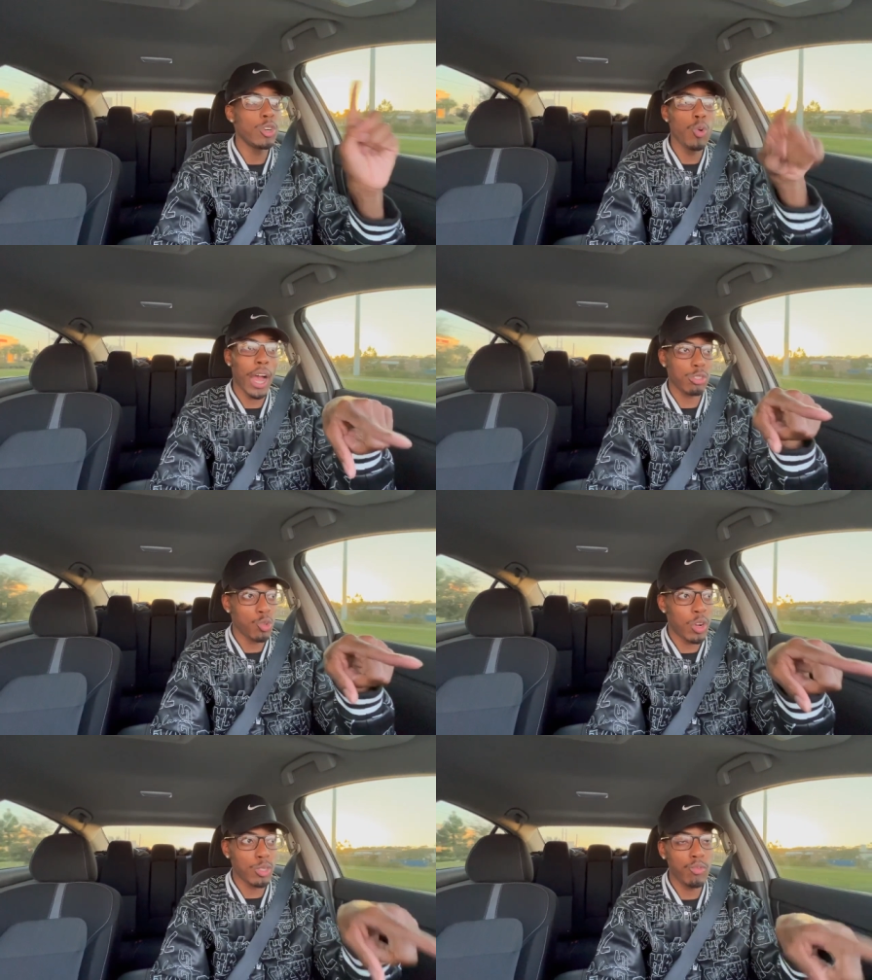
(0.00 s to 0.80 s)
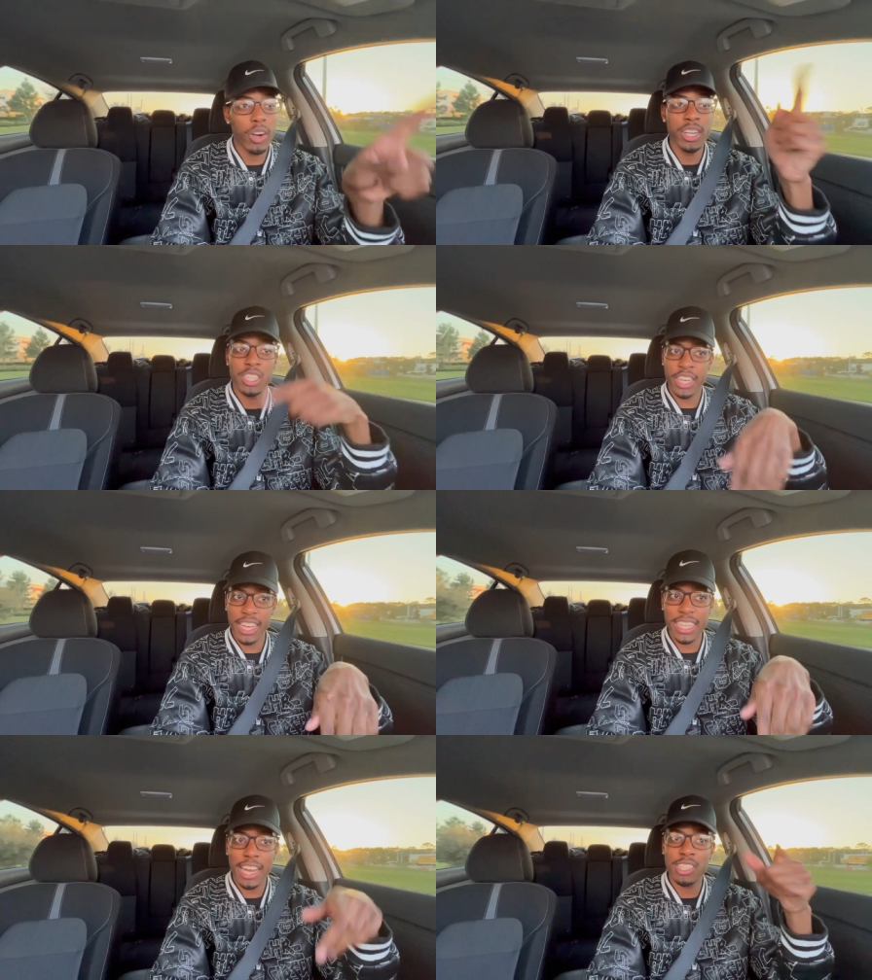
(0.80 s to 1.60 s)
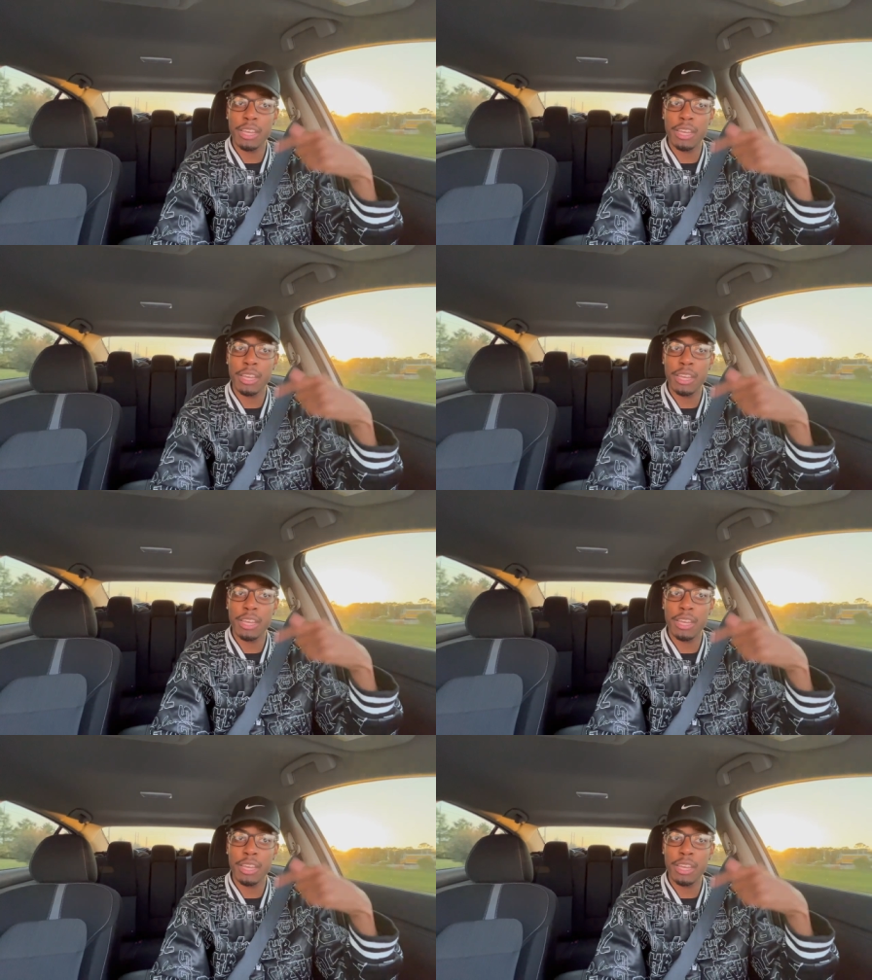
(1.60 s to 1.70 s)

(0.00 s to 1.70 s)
who house you going to first, the next house,